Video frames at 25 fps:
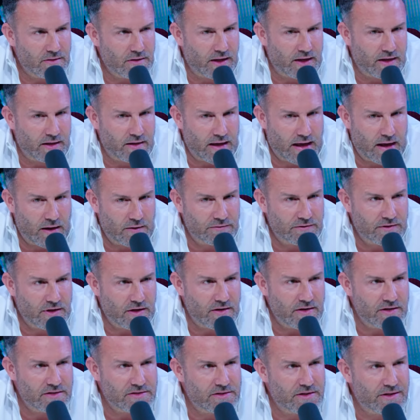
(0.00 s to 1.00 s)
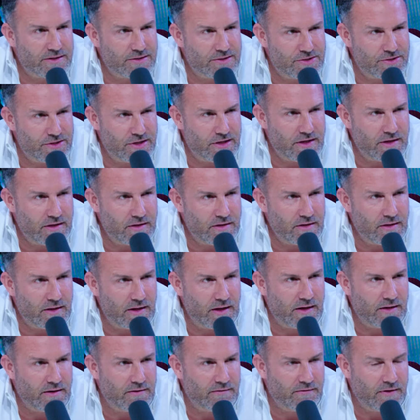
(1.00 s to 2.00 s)
like, out there is legit.
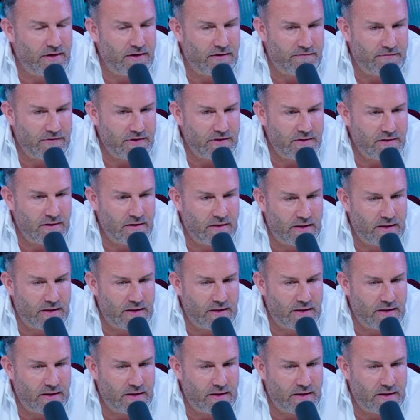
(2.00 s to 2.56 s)
And, and if he,